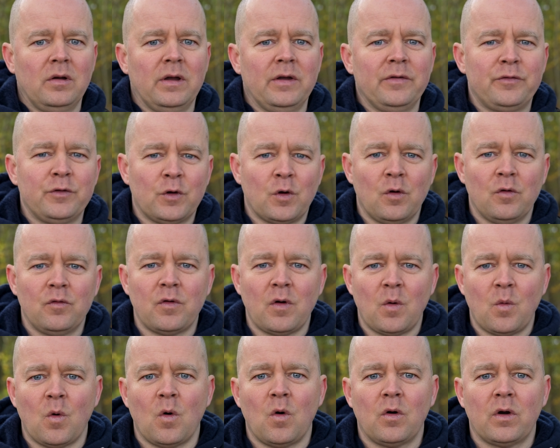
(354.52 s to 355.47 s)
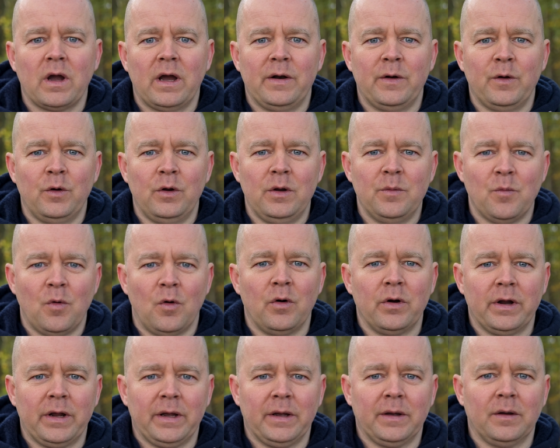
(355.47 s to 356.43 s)
If you go for a walk an early
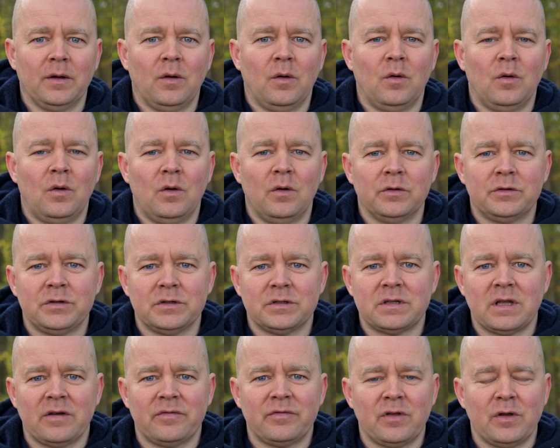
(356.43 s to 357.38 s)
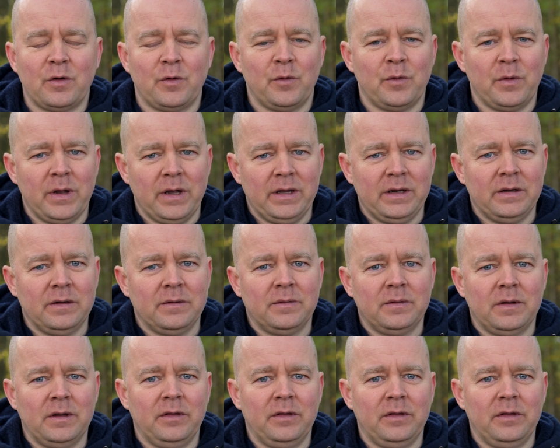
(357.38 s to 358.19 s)
morning or just after the rain